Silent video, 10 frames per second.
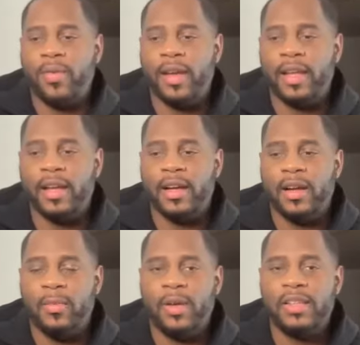point.
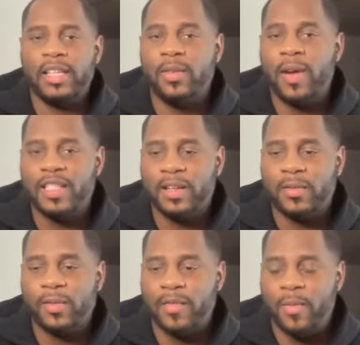One thing to watch
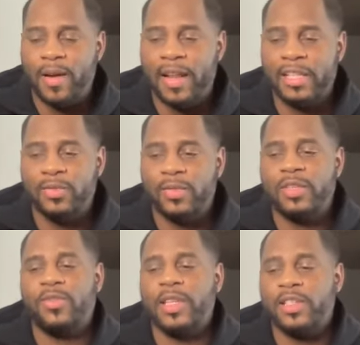out for everybody in
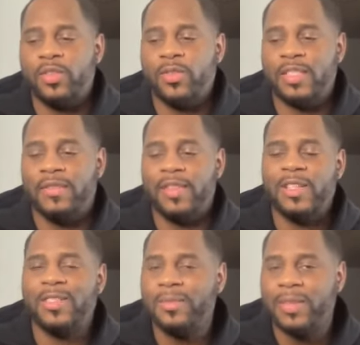2022 is if
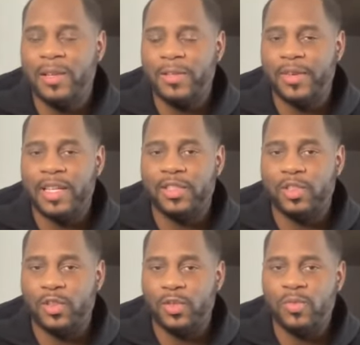there's something you're trying to
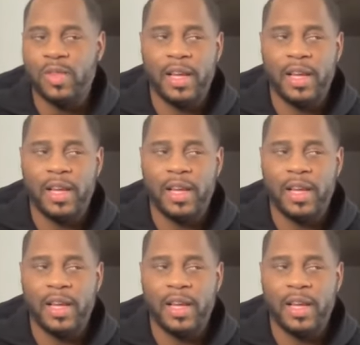do